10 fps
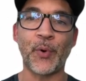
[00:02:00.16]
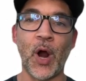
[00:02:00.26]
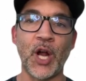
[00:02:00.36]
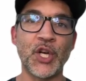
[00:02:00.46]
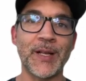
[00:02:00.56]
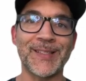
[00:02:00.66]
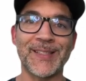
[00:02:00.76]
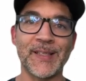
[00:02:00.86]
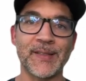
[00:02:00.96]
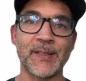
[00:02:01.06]
project
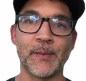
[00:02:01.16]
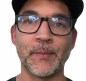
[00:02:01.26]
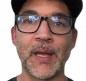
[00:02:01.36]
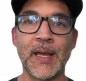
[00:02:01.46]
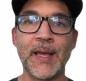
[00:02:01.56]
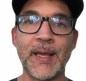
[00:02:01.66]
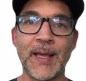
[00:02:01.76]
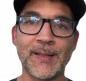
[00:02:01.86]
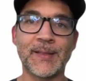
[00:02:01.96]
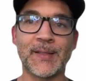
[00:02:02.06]
system
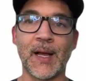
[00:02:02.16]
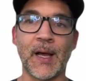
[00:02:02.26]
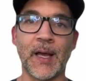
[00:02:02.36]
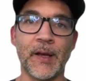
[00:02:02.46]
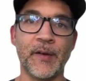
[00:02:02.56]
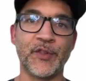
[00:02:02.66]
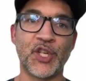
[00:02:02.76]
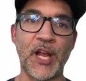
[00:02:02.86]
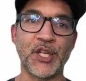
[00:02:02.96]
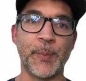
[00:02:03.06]
inside of
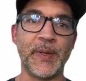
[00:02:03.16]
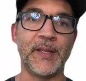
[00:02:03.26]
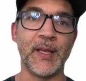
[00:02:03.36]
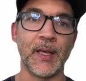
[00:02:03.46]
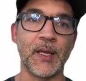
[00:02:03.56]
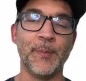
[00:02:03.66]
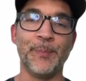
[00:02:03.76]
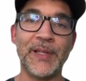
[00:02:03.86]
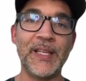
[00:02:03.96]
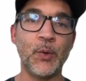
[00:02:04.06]
ChatGPT,
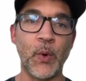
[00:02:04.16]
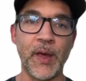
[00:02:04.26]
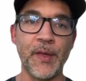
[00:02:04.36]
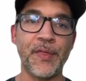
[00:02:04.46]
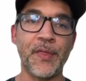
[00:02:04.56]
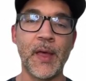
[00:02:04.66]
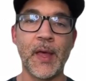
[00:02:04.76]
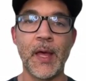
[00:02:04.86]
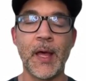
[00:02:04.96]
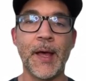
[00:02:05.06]
complete with
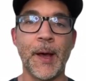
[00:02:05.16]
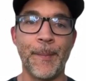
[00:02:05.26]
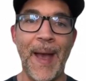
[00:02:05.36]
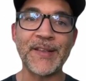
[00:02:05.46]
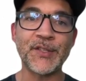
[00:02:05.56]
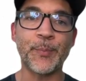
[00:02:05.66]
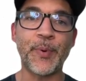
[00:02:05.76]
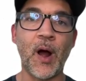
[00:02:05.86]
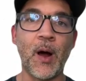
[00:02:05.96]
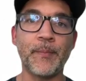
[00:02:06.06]
a master
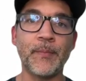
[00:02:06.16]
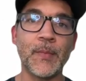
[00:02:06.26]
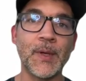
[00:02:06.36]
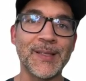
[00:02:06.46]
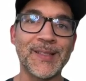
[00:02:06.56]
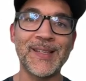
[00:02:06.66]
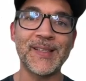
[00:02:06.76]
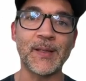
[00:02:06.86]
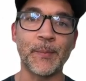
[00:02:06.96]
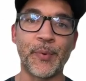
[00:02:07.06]
prompt, a
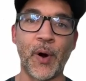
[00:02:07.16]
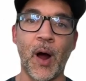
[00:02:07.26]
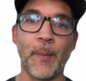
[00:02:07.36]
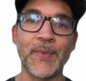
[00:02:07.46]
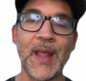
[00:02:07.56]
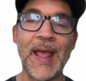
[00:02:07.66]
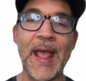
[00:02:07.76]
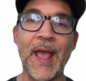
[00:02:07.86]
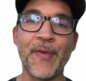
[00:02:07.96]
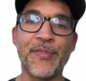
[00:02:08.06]
system prompt,
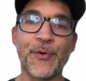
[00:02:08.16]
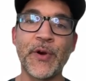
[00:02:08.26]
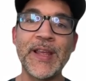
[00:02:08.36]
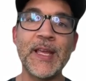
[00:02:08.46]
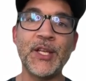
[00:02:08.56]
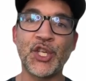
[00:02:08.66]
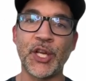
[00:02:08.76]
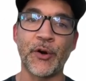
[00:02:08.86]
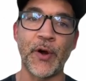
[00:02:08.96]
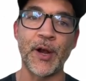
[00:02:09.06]
and 3
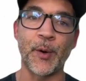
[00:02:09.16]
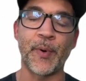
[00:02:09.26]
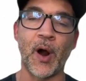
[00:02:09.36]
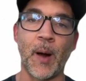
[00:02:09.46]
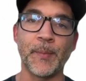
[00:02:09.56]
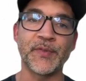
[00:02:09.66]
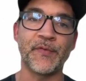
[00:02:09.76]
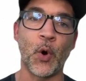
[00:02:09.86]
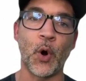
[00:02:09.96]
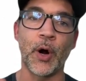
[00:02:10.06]
generator prompts
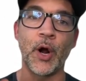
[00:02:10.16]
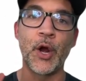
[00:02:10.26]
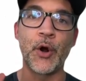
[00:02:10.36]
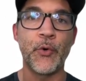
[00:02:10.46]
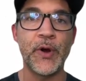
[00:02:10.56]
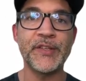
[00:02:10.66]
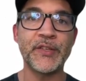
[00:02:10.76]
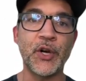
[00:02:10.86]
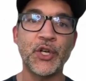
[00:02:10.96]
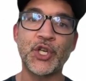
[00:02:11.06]
for
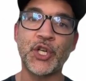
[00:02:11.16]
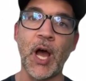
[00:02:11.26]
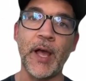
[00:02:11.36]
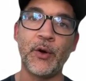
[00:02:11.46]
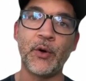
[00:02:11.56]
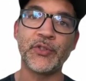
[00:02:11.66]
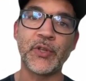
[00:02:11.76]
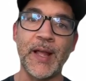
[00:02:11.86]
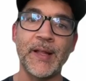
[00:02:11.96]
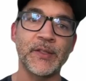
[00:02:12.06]
research, titles,
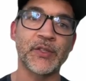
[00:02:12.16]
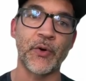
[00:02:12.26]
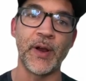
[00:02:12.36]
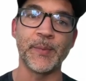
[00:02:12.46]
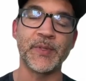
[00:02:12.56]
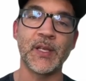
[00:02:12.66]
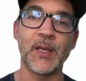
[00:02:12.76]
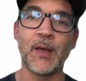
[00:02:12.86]
and scripts.